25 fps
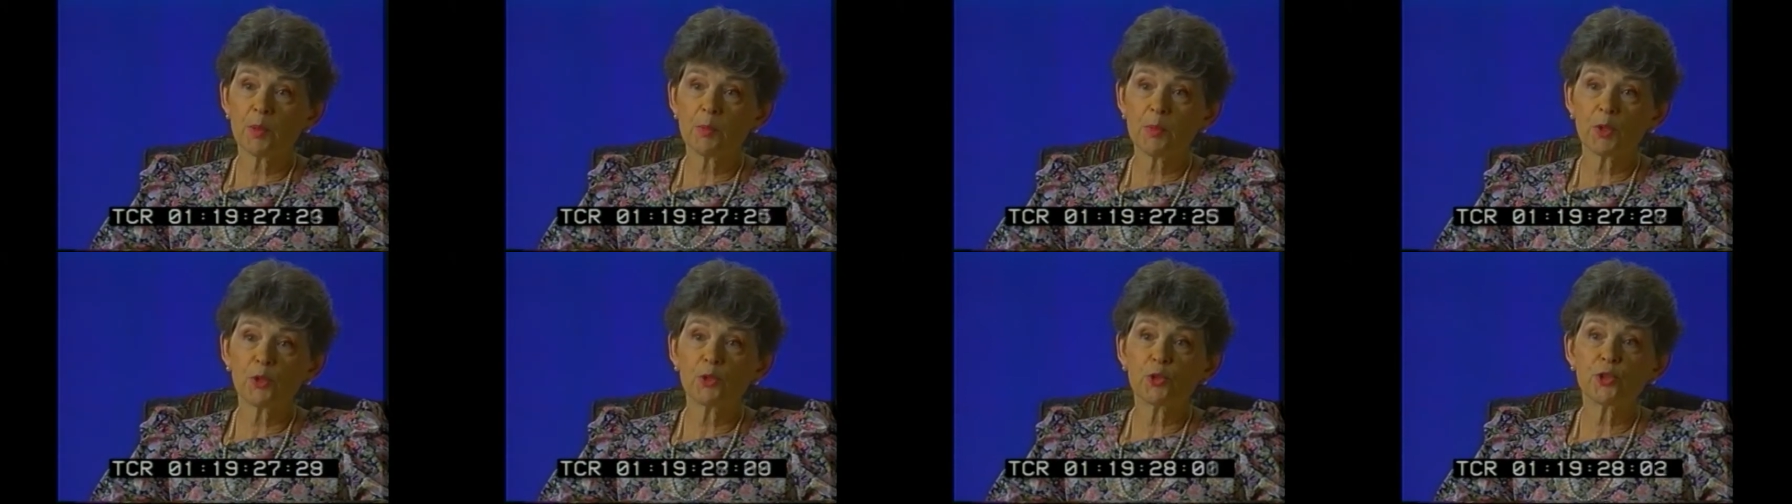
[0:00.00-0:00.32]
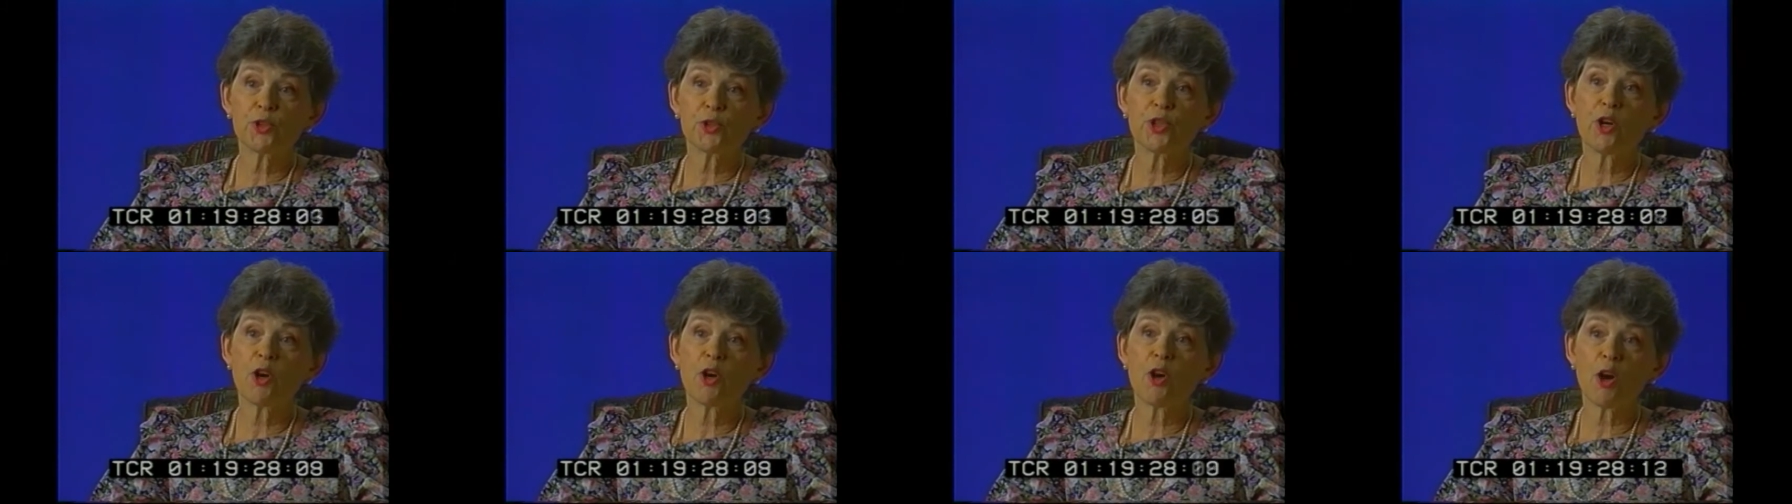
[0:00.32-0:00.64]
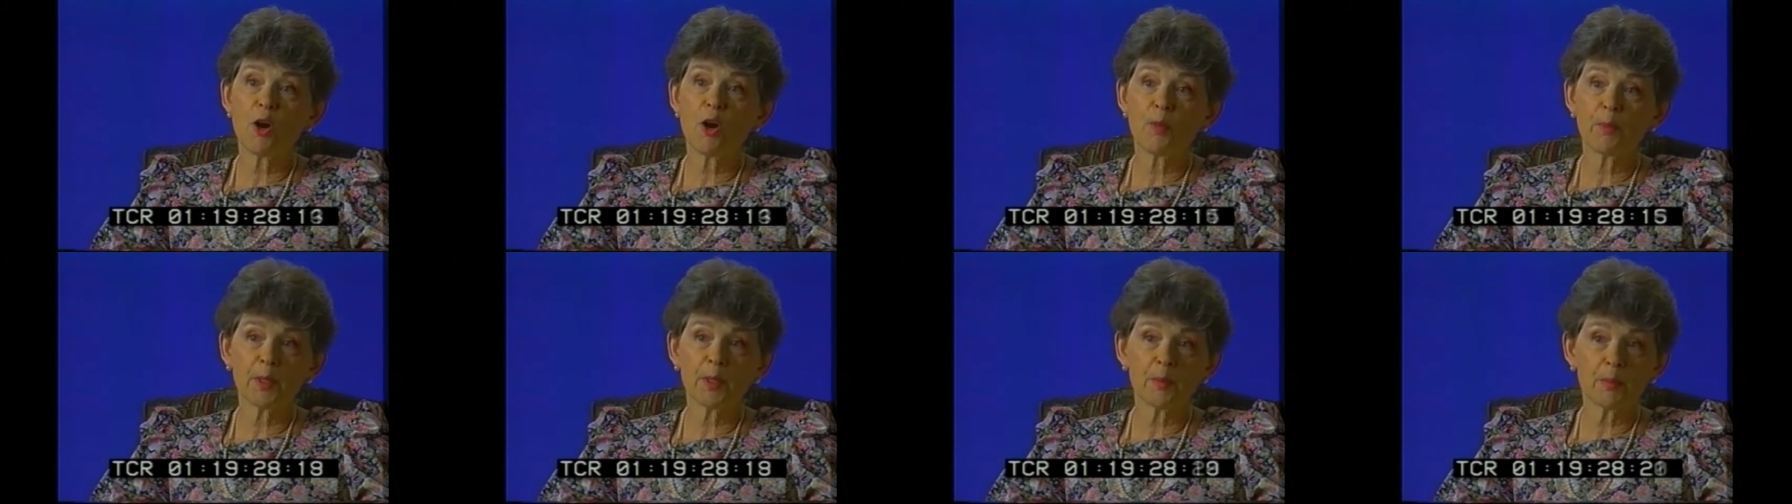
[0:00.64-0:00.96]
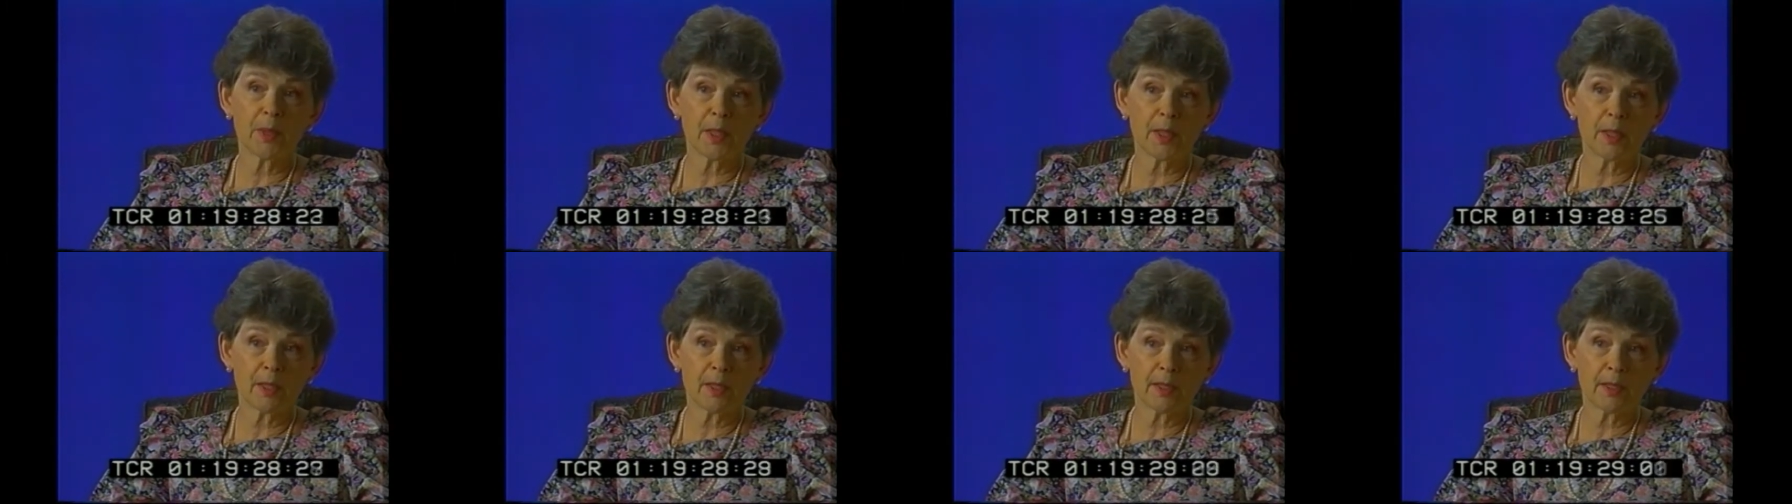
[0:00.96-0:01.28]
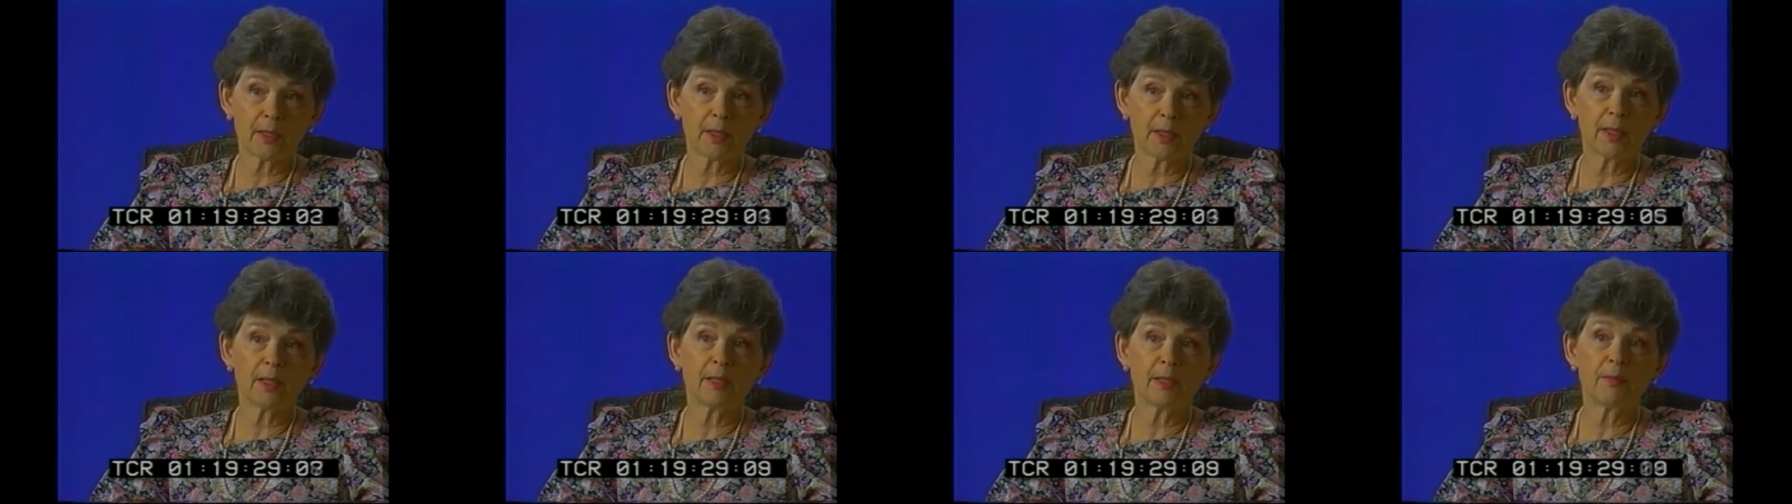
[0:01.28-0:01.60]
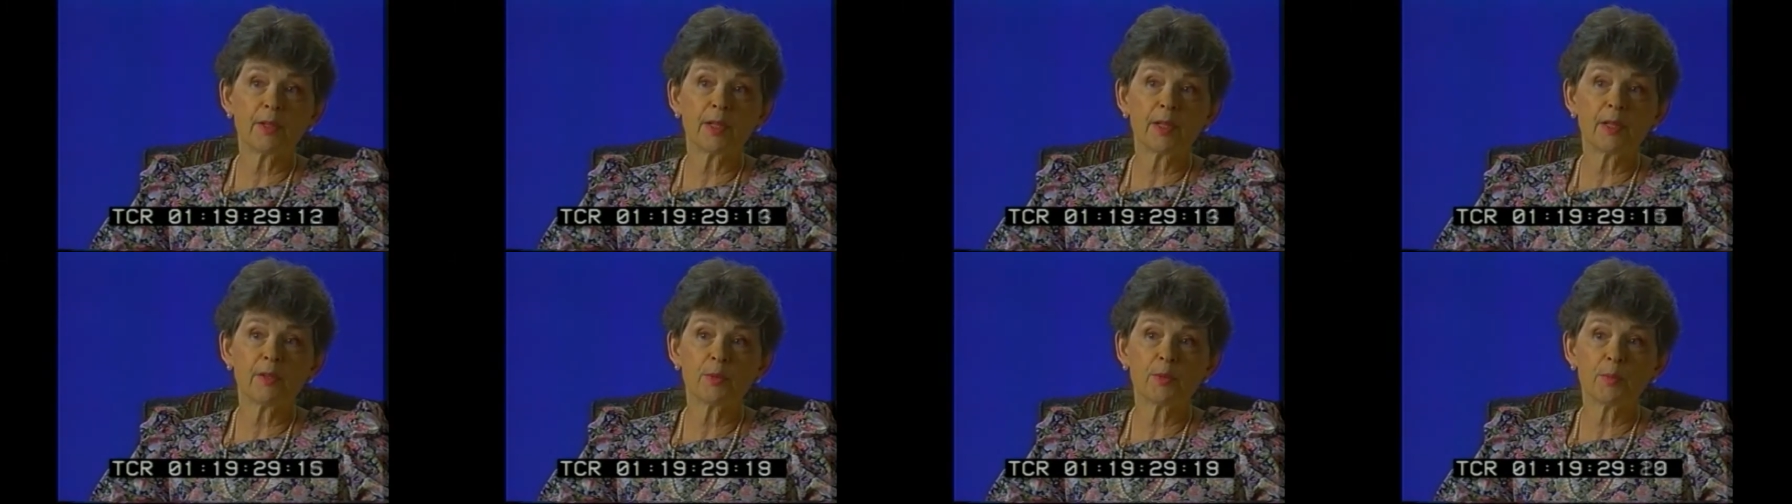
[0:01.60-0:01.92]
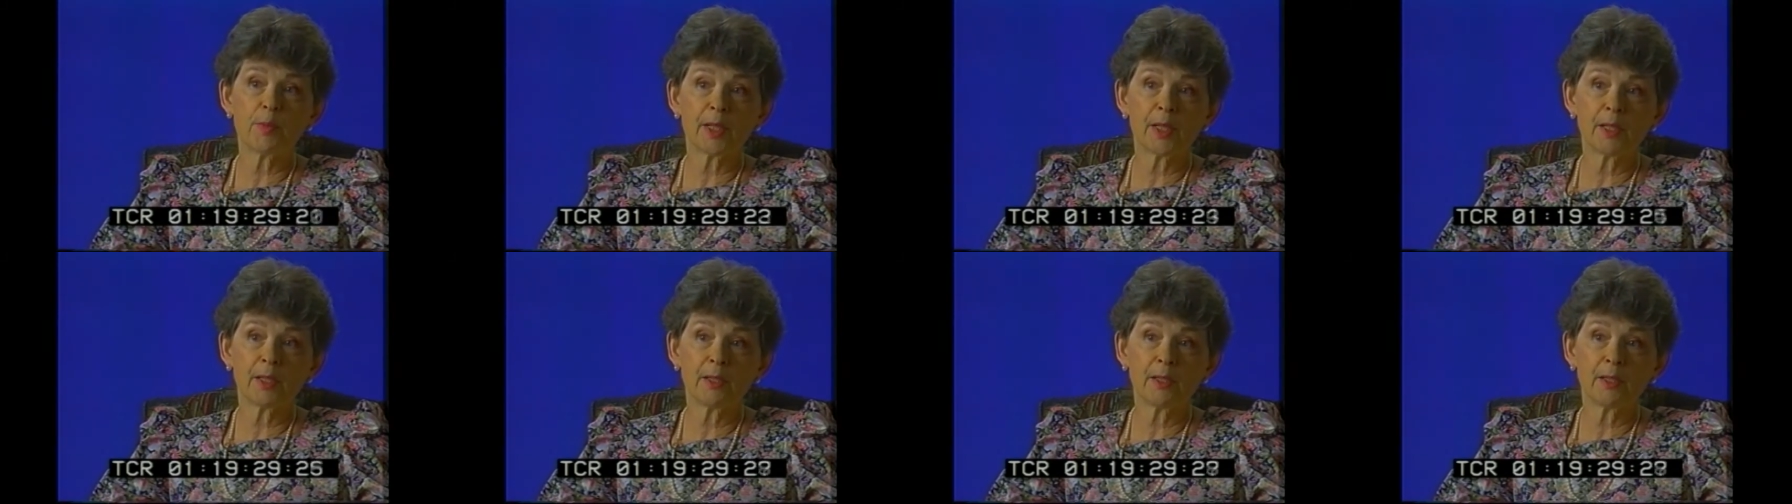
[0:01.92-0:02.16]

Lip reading: most charming men I have ever met.